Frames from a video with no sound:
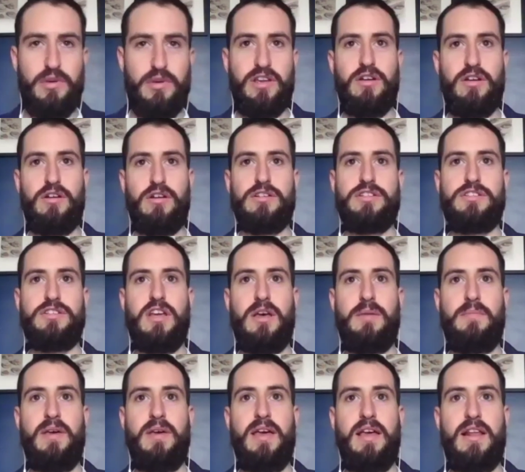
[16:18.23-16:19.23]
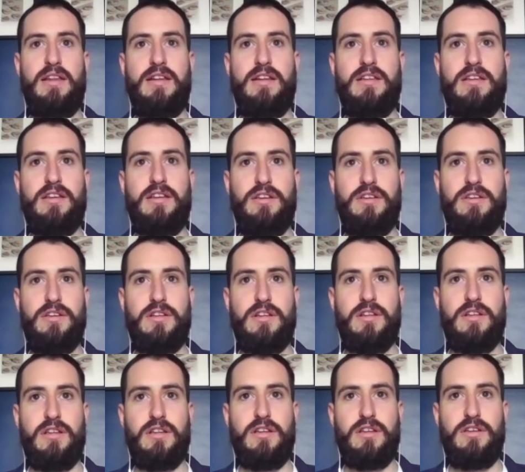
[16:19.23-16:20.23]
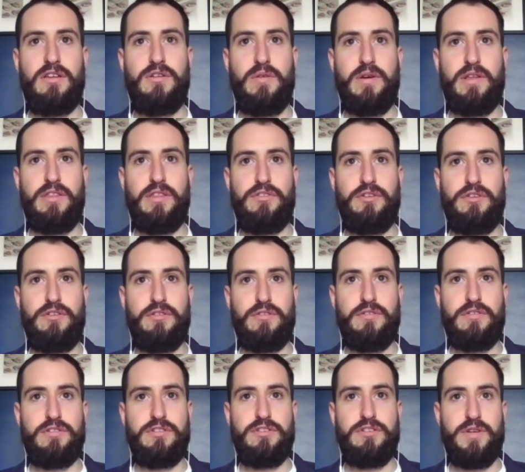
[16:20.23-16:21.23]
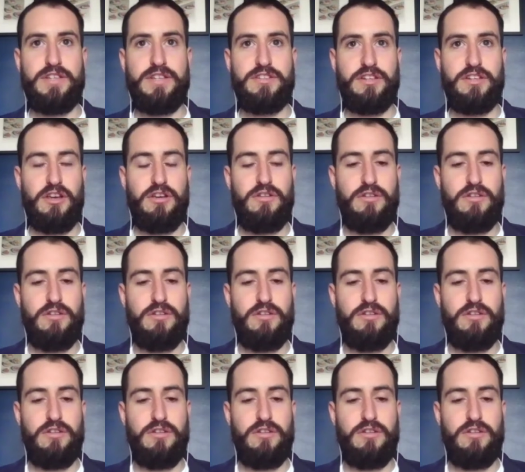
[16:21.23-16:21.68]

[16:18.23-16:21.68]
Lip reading: We got Eleanor, who went through 2 years ago,